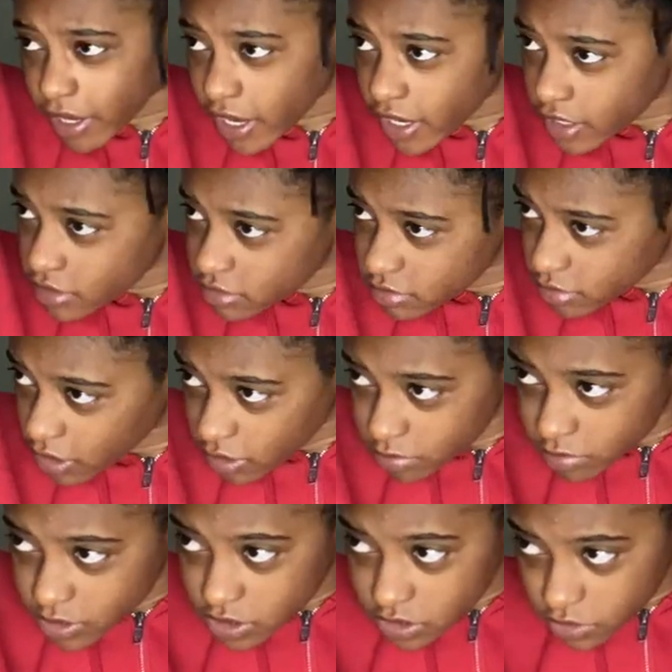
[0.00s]
bad, I'm gonna
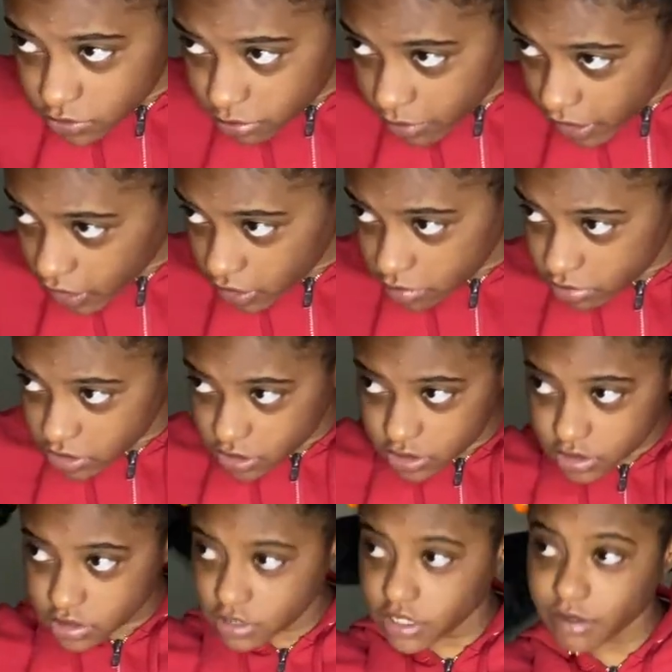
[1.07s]
be so mad
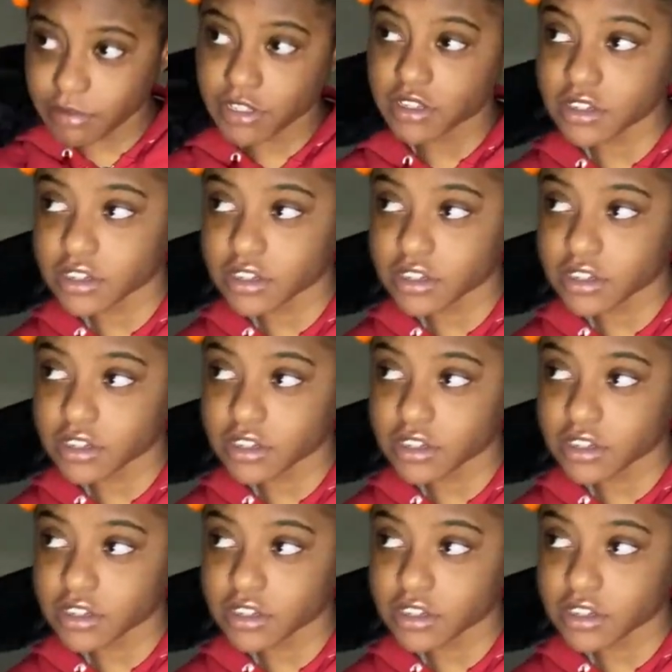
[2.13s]
because I've been